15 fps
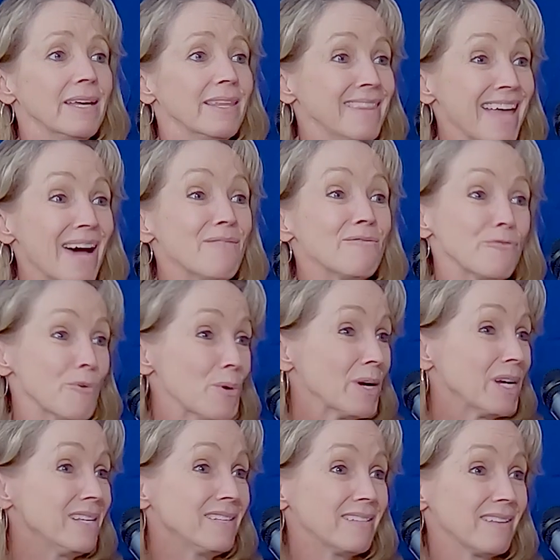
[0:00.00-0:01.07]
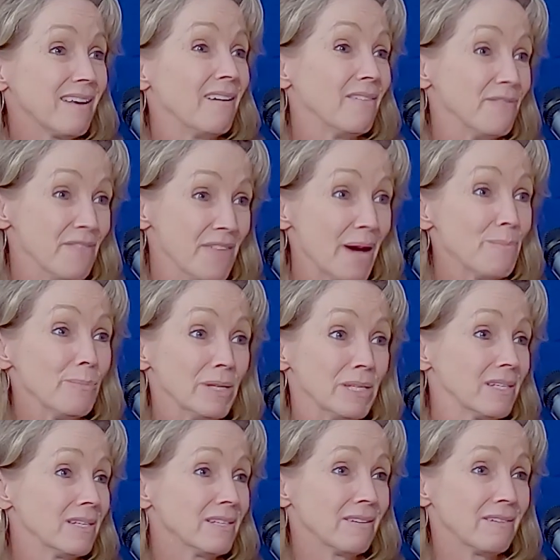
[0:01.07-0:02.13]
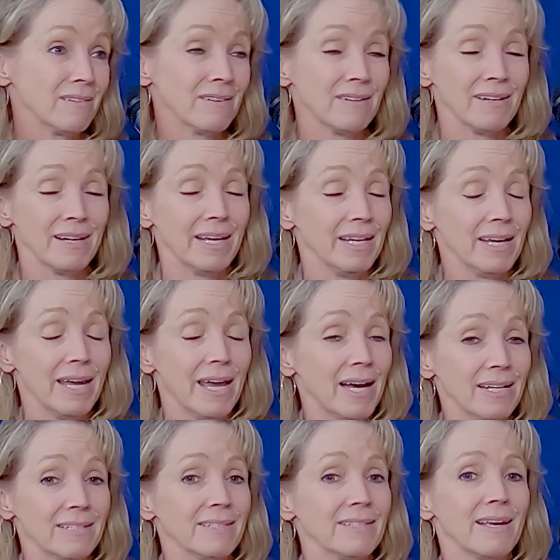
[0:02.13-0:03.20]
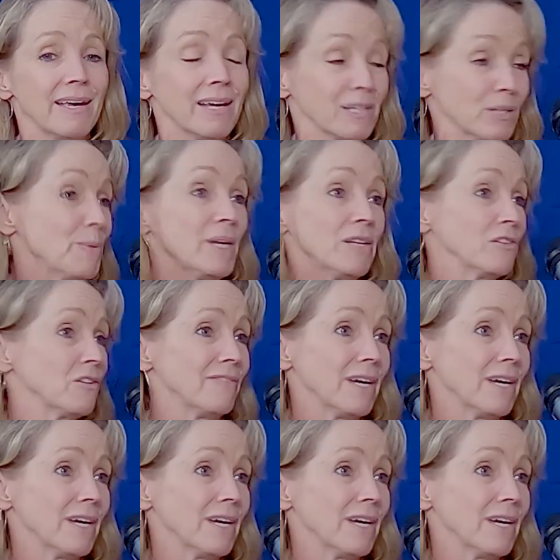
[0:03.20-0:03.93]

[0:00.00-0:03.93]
that voice of that business owner has exponential